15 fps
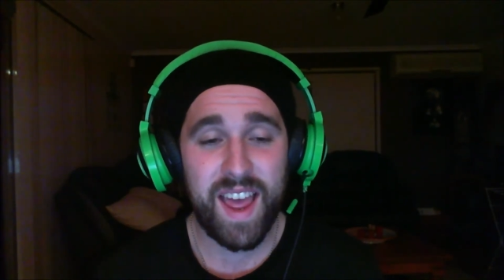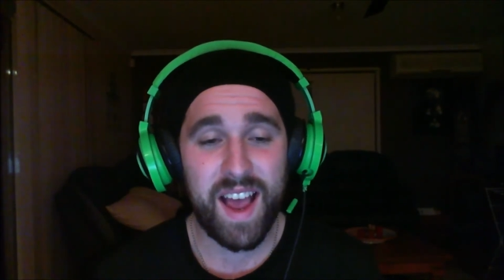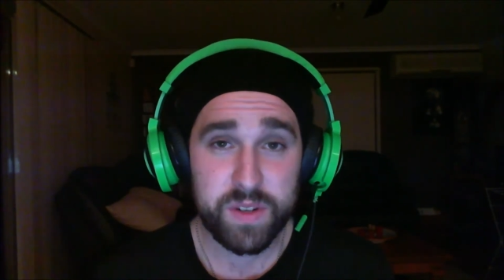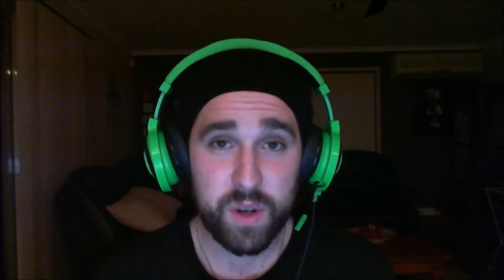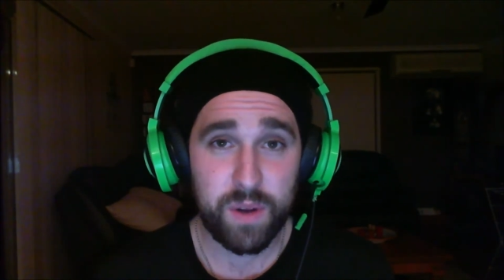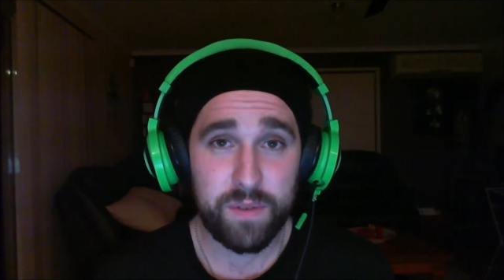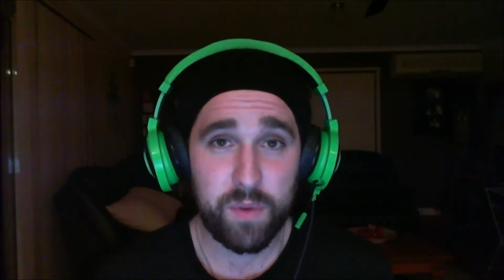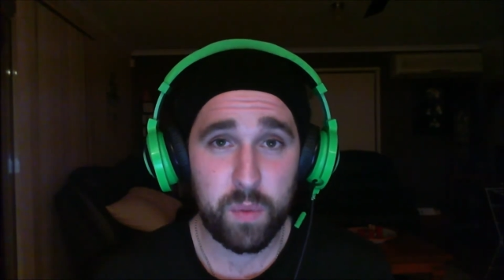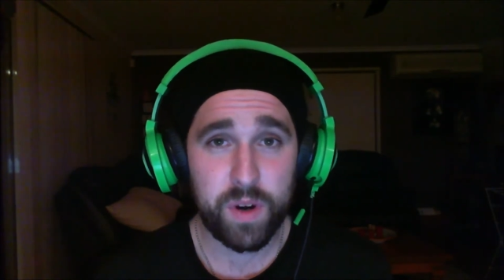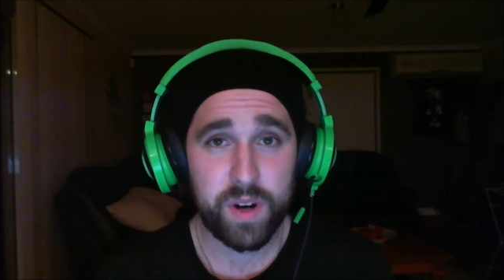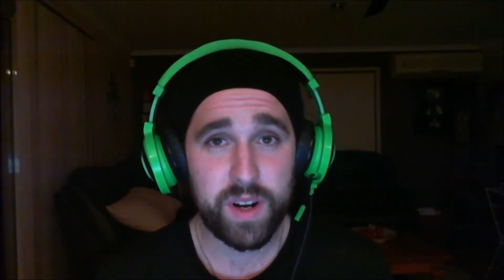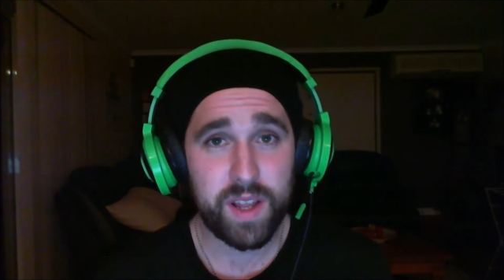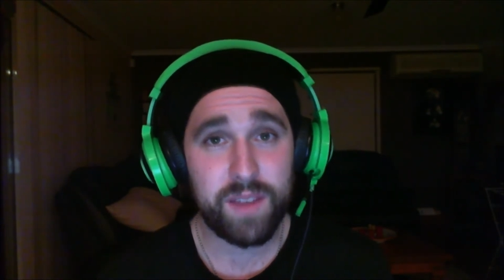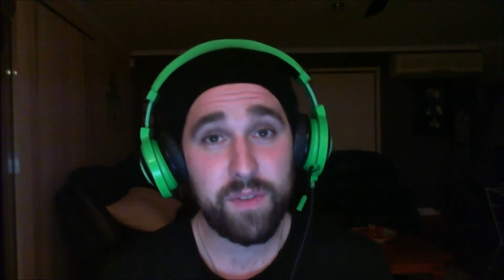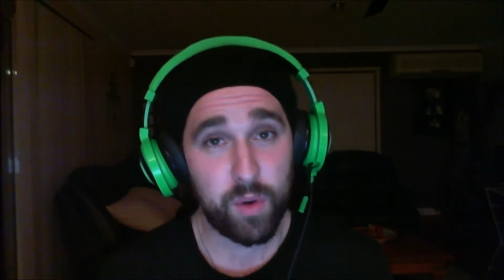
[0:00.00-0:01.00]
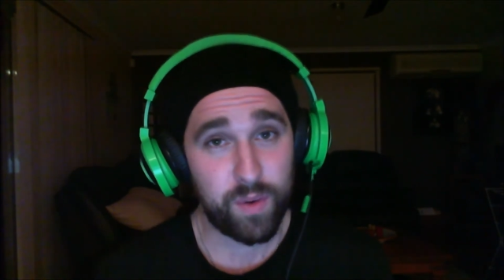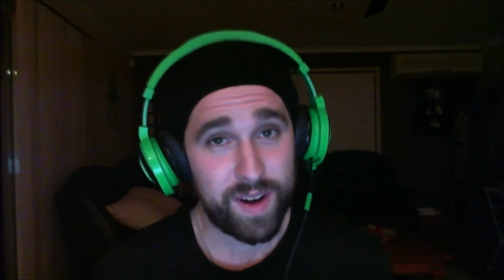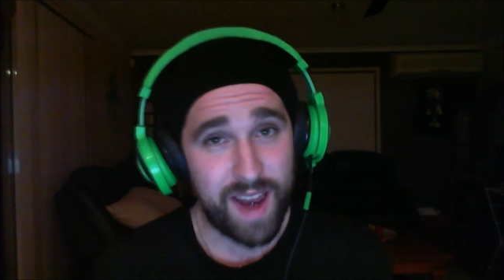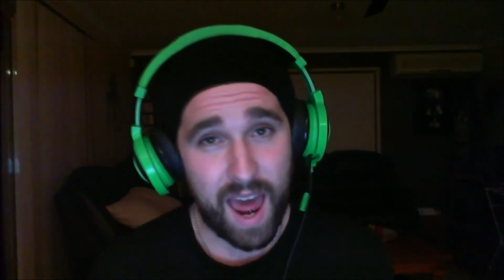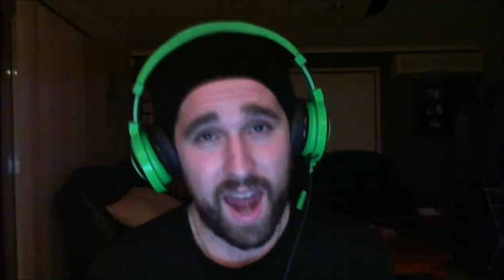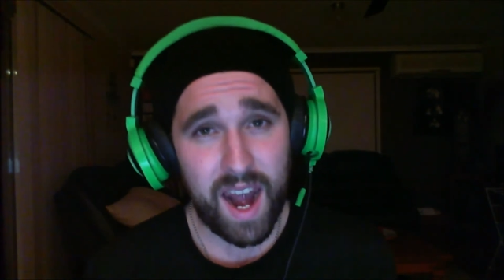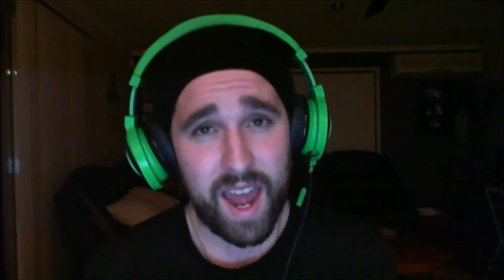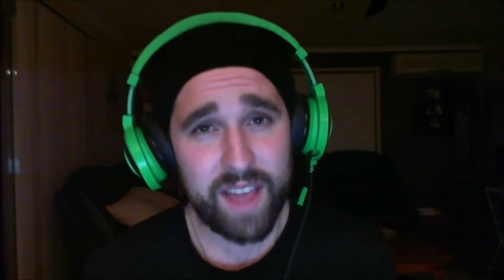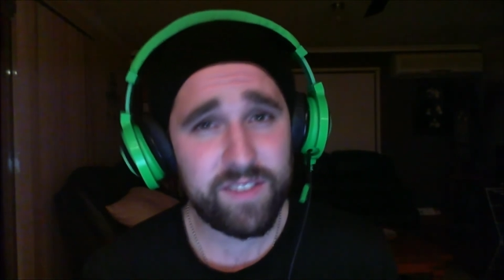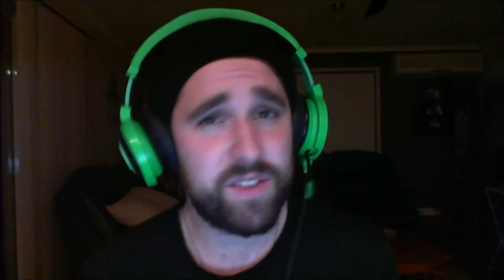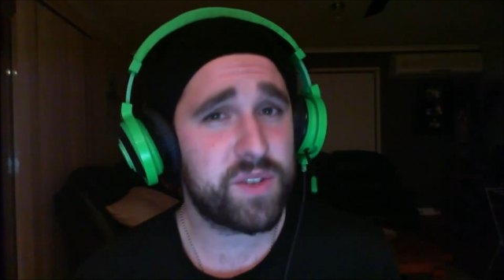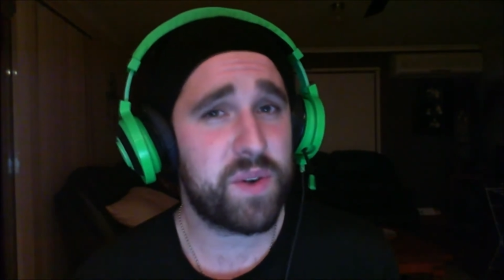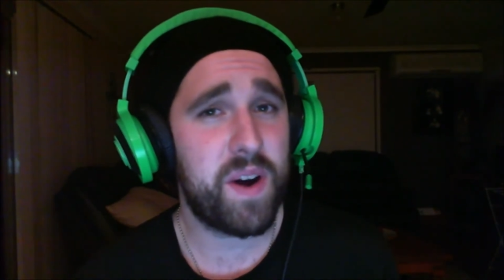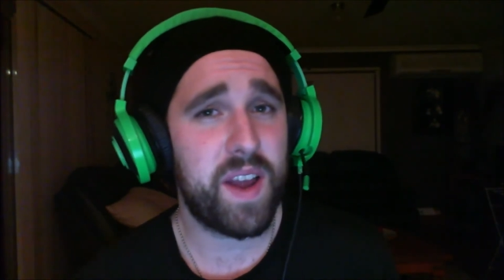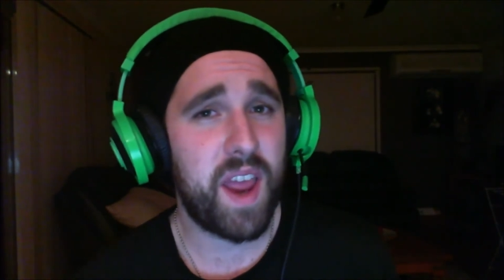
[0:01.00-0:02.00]
Also, if you wanted to, if you're in Adelaide
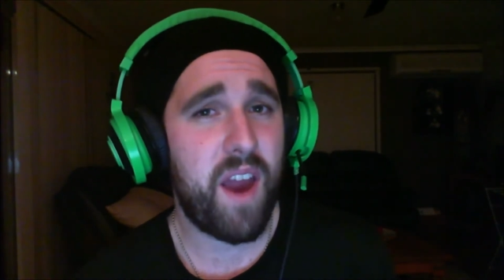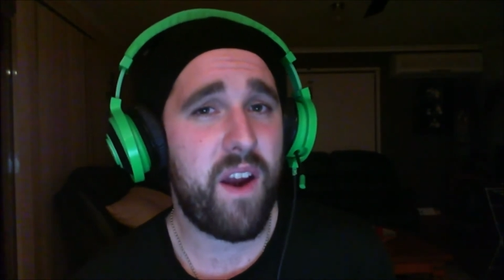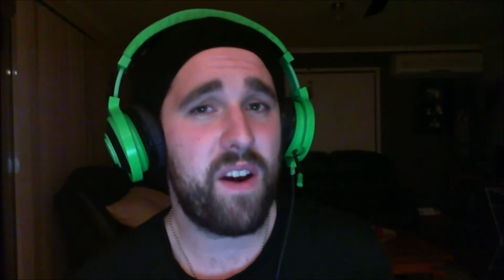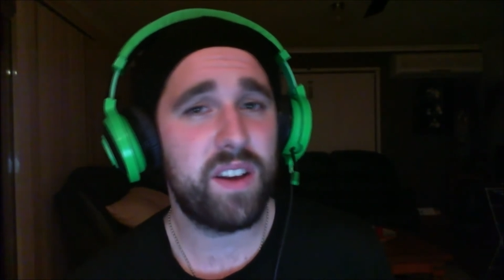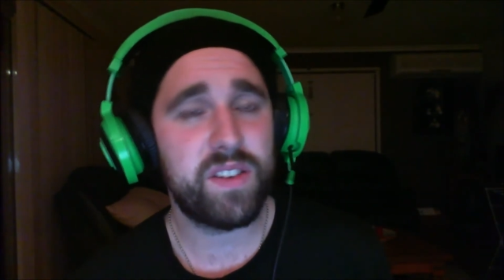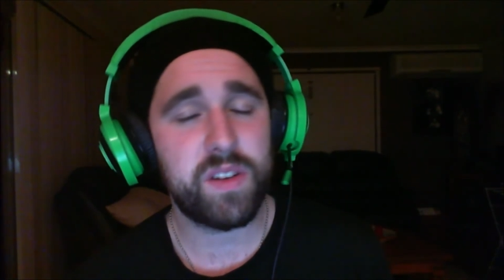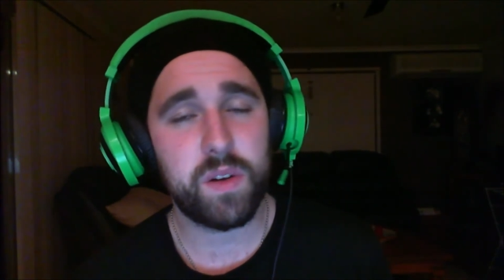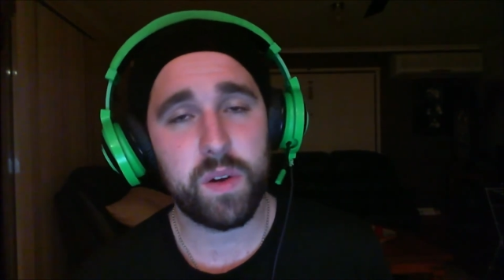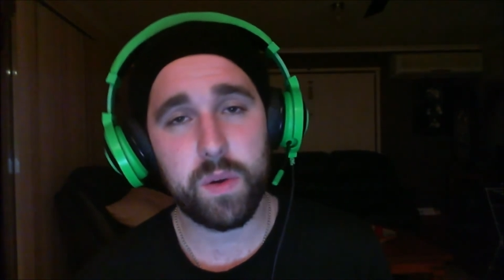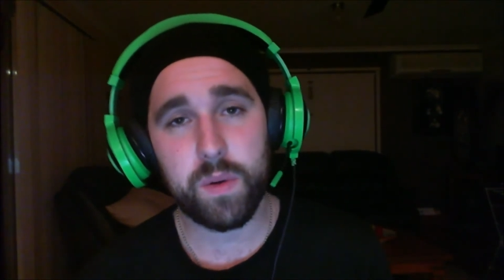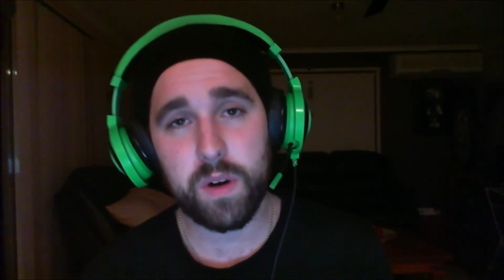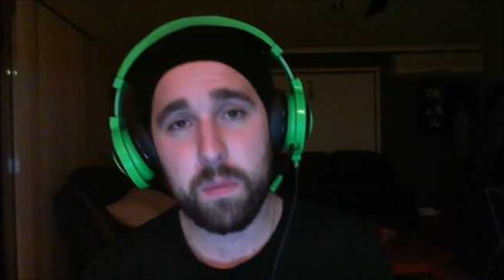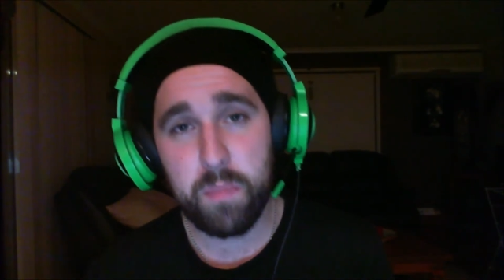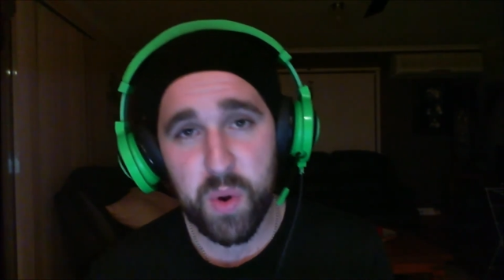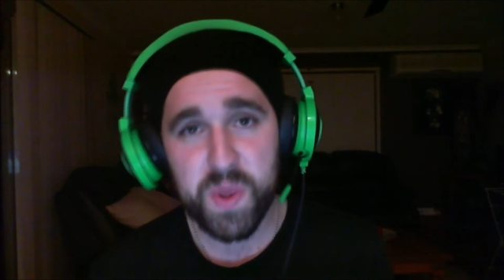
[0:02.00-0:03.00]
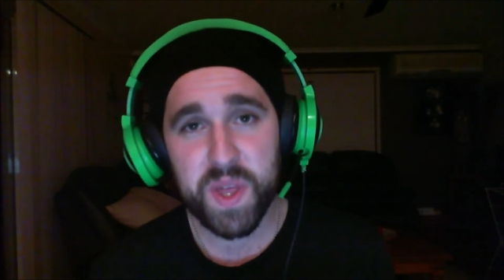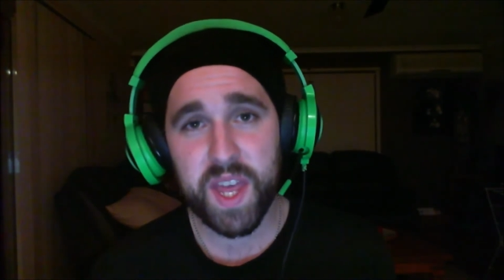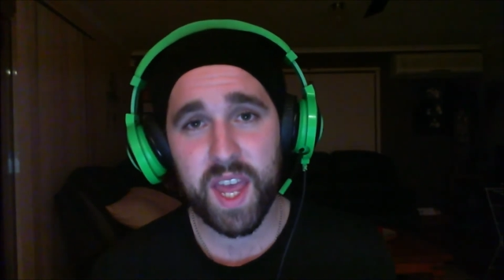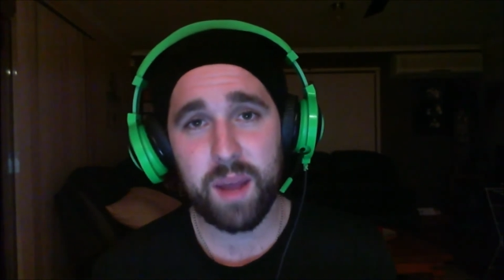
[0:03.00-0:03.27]
and the surrounding areas and you wanted to book the